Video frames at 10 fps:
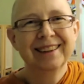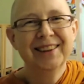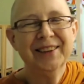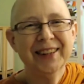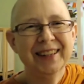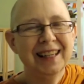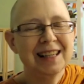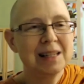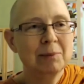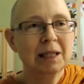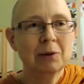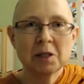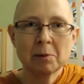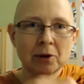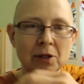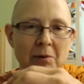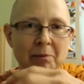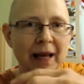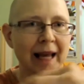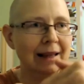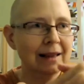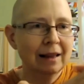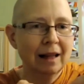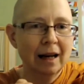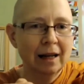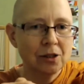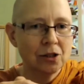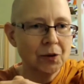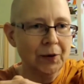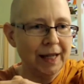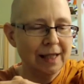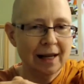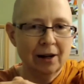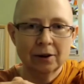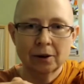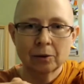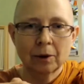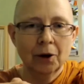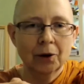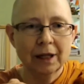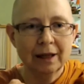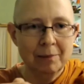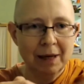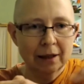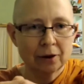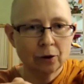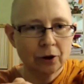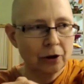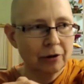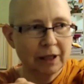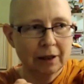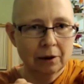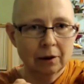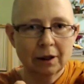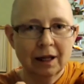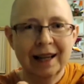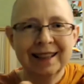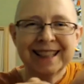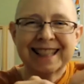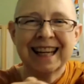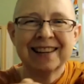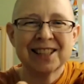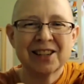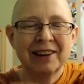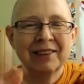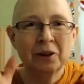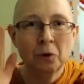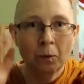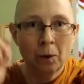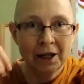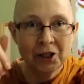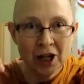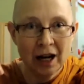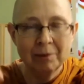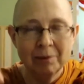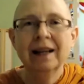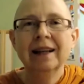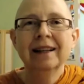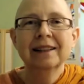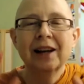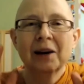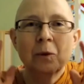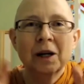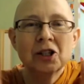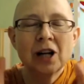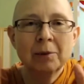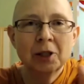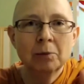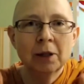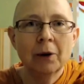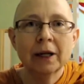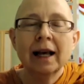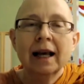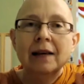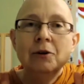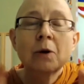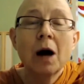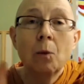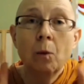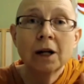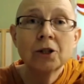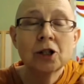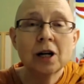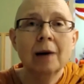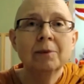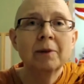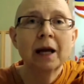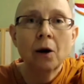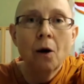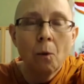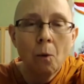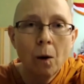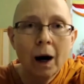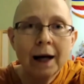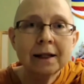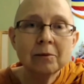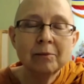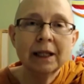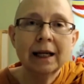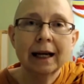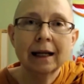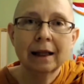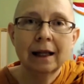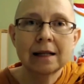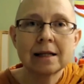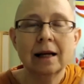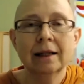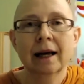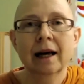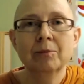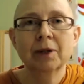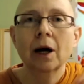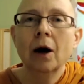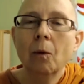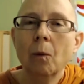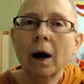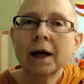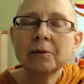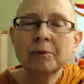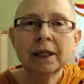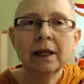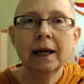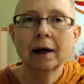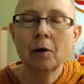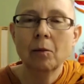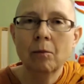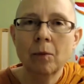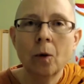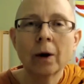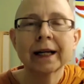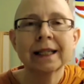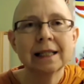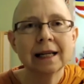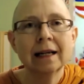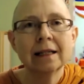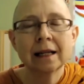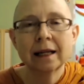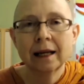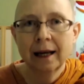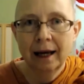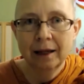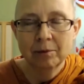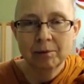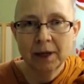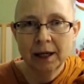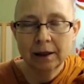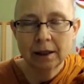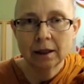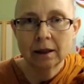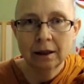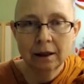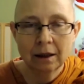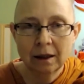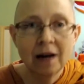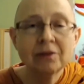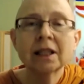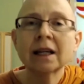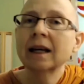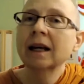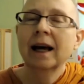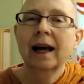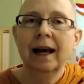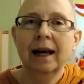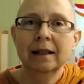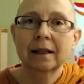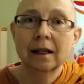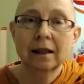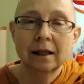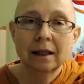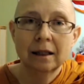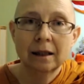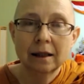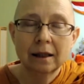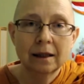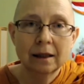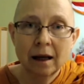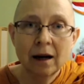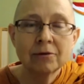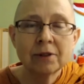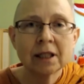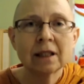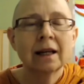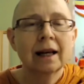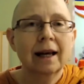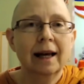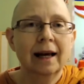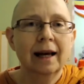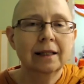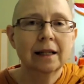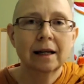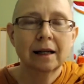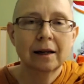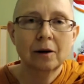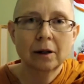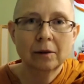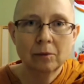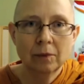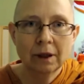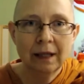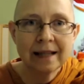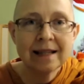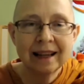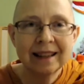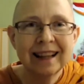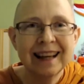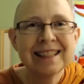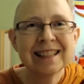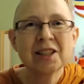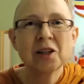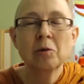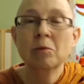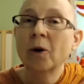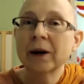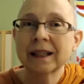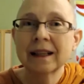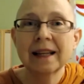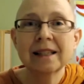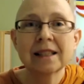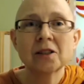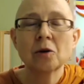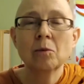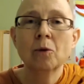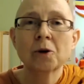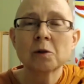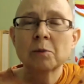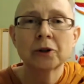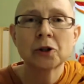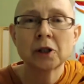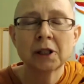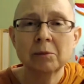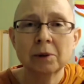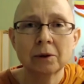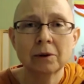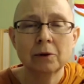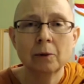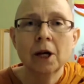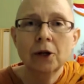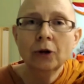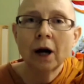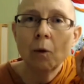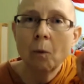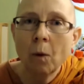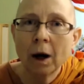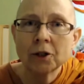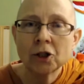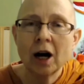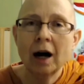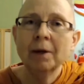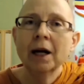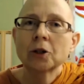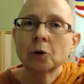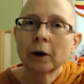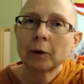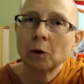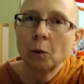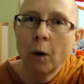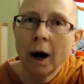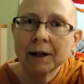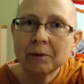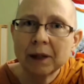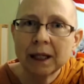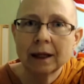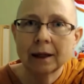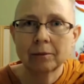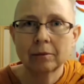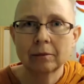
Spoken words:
Or somebody was supposed to paint the line straight down a road and they made a little curvy line instead of a straight one. One job. You had one job and you blow it. You got one job to make one being less unhappy, one being more content and loving and loved and less unenlightened, more spiritually beautiful. You got one job to work with one being.